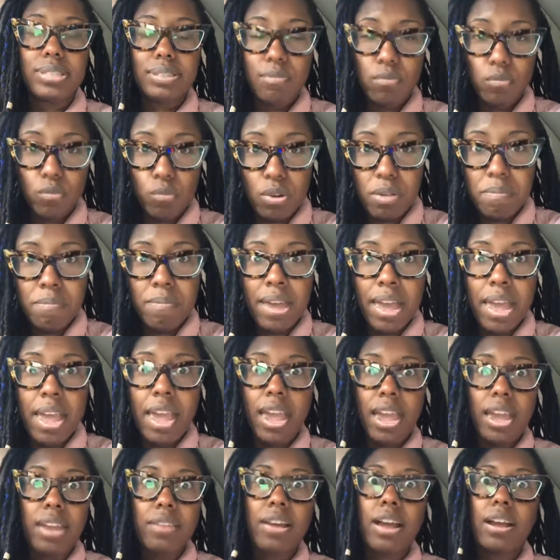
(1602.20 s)

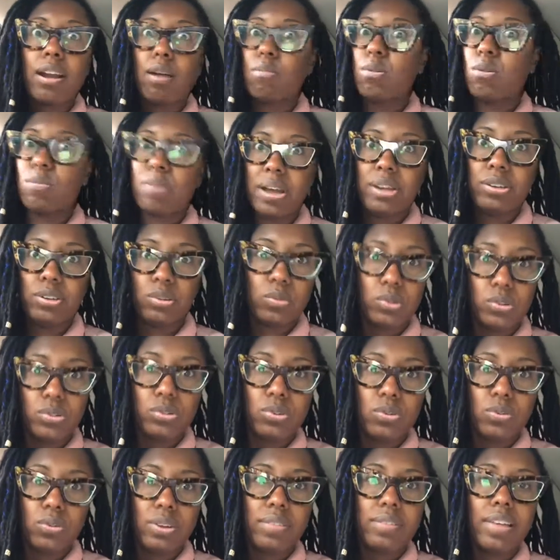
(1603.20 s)
remain like a perpetual
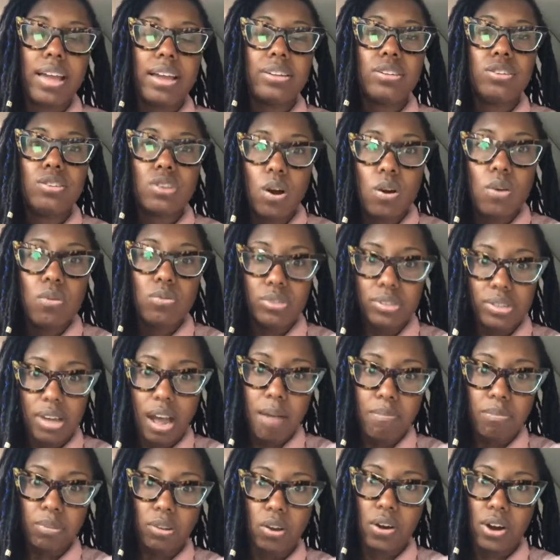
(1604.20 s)
student. Like, don't
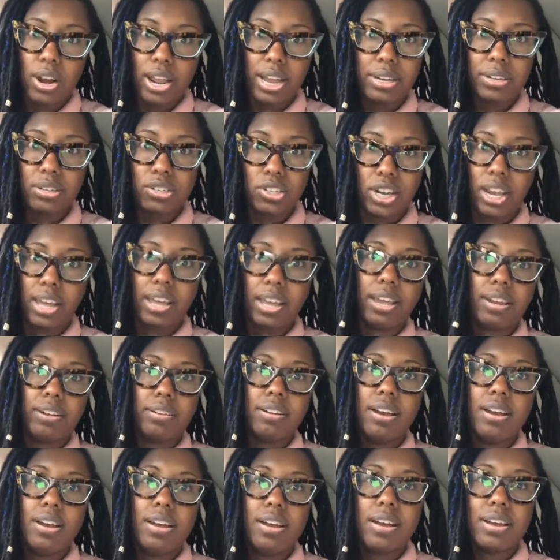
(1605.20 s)
stop learning shit,
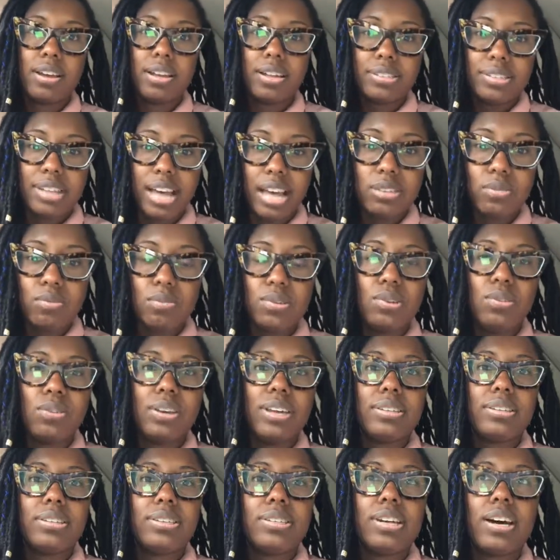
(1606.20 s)
because that's when you
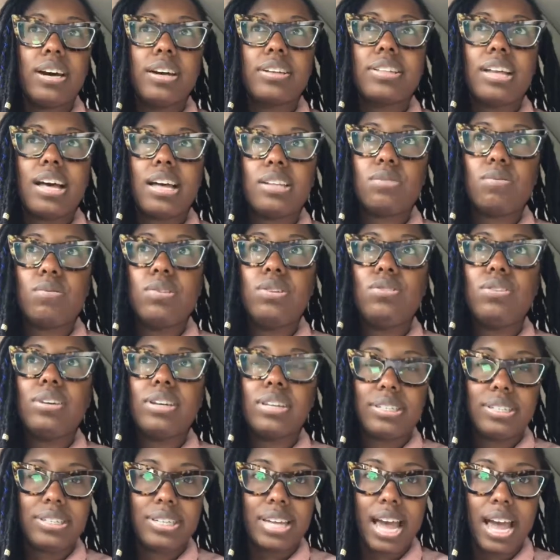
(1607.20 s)
get stuck. That's when you get
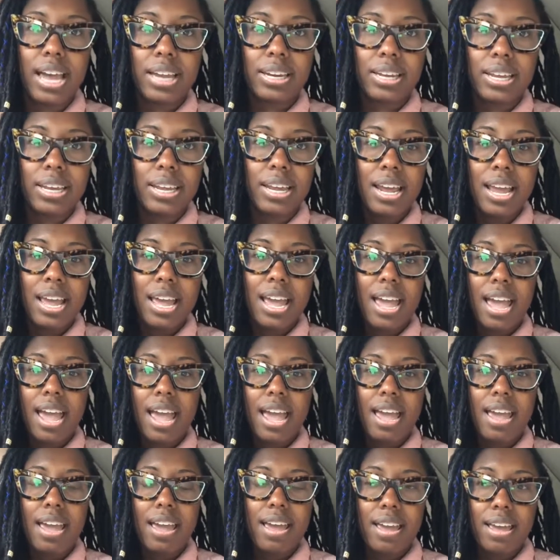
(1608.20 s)
stagnant.
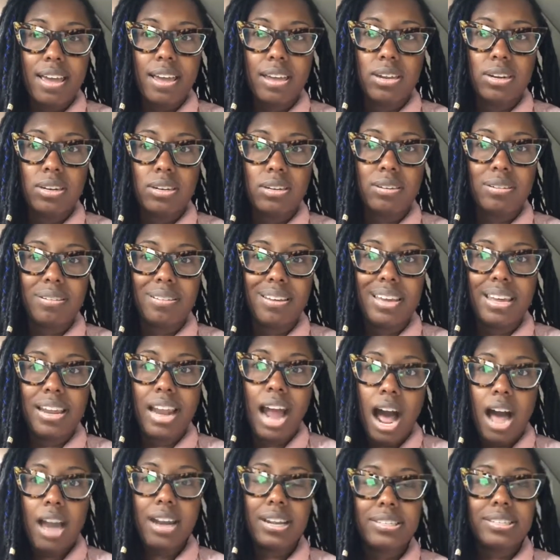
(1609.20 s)
And it
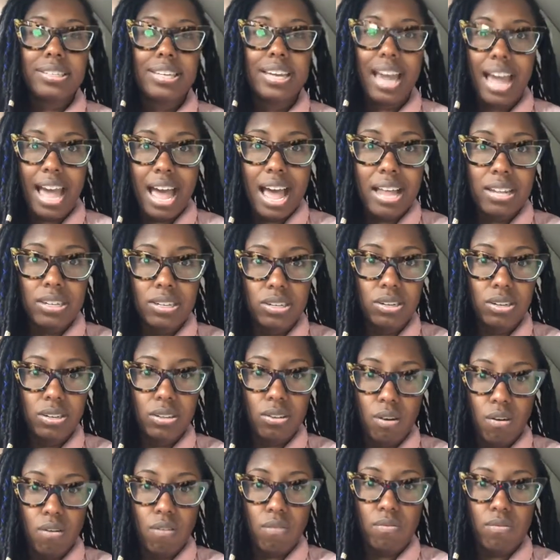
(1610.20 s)
honestly adds to the
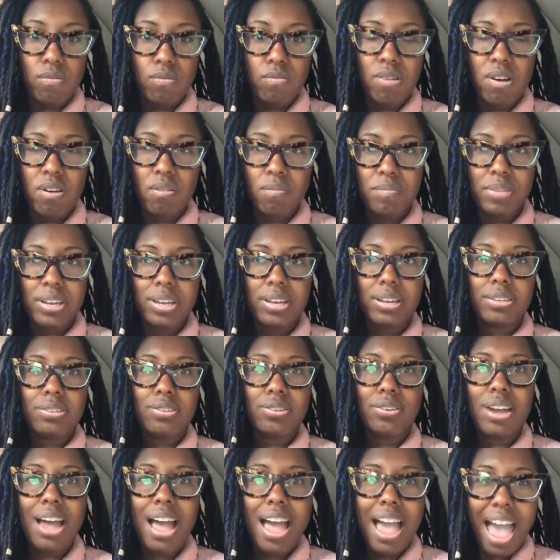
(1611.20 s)
overwhelm because you're
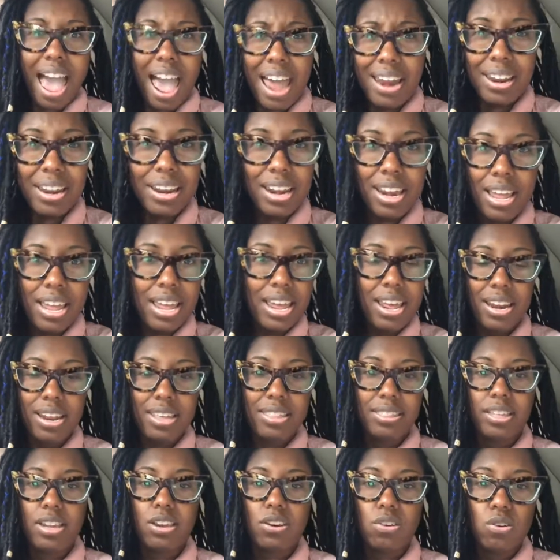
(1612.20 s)
not adding
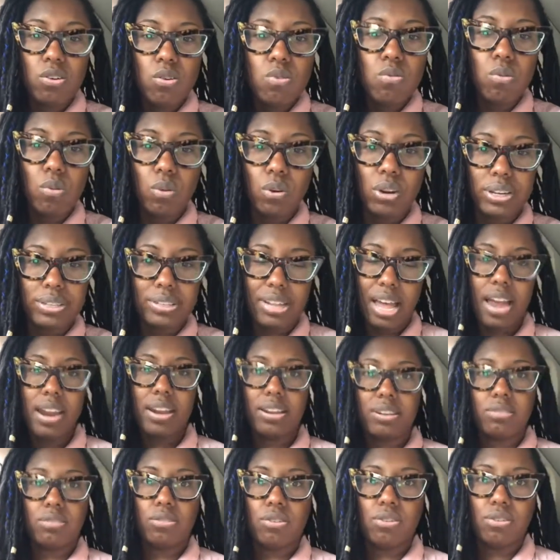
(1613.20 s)
anything new or
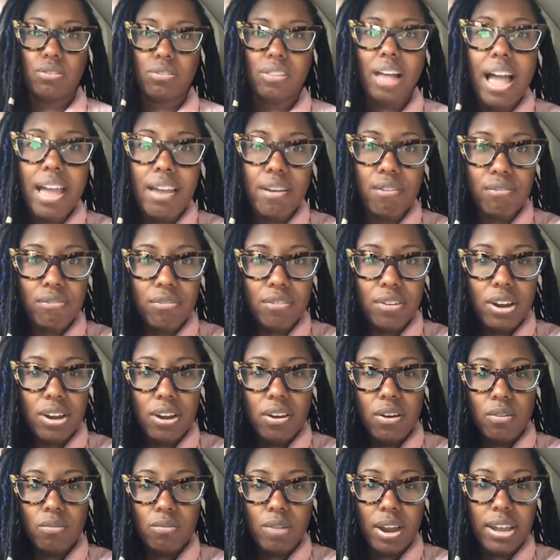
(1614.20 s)
exciting to your life,
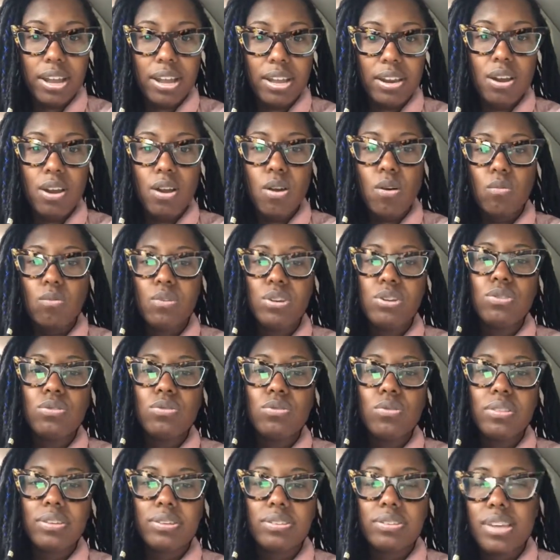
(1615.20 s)
right? When you're
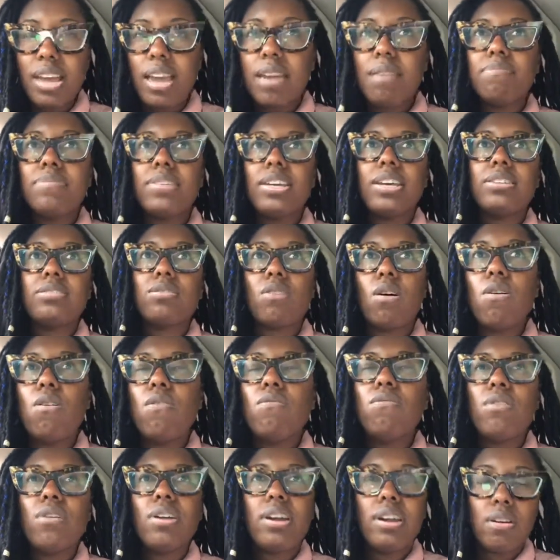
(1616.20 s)
doing the same things
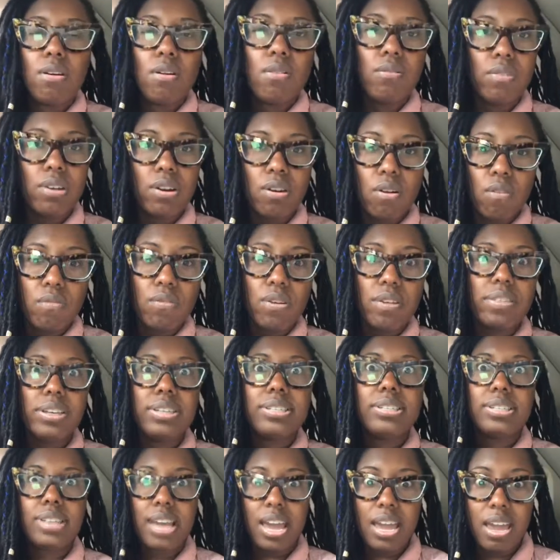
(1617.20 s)
over and over and over the
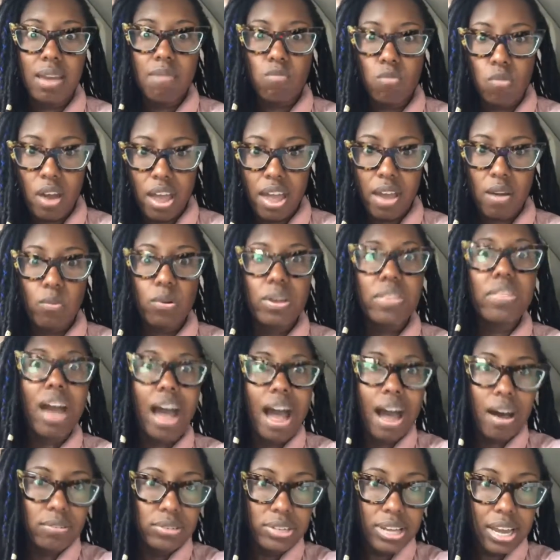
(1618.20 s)
same way
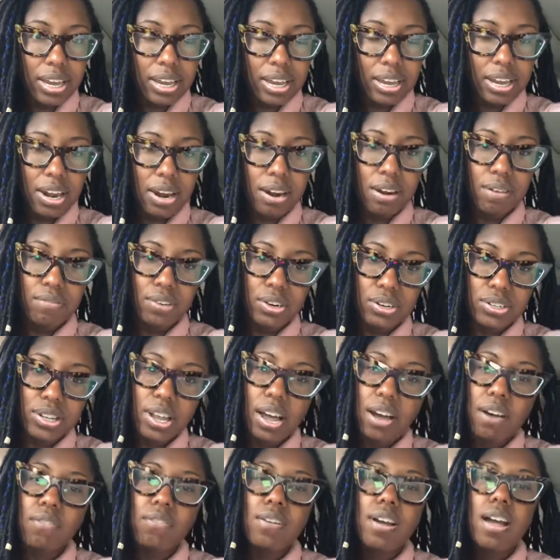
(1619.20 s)
without taking care of
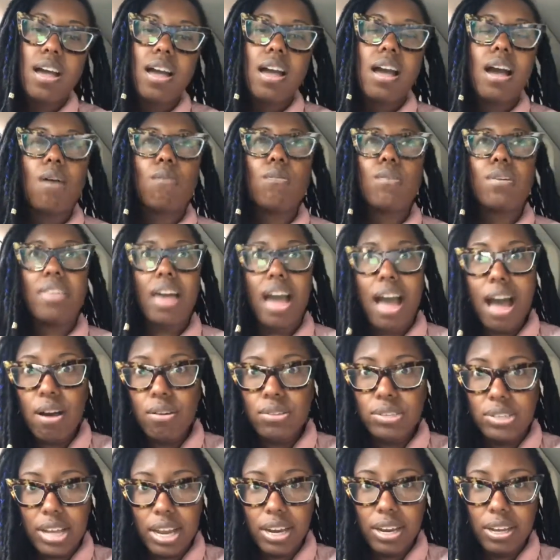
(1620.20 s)
yourself and without
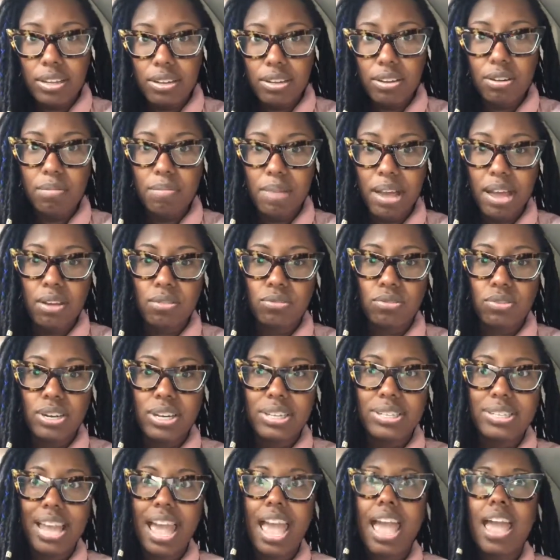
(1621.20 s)
setting clear
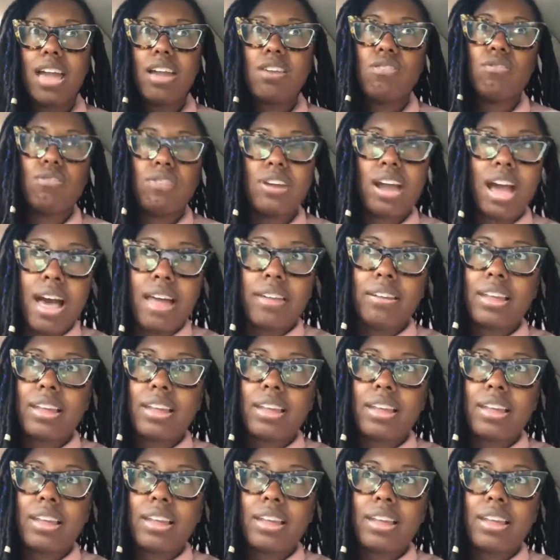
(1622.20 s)
boundaries, and you're not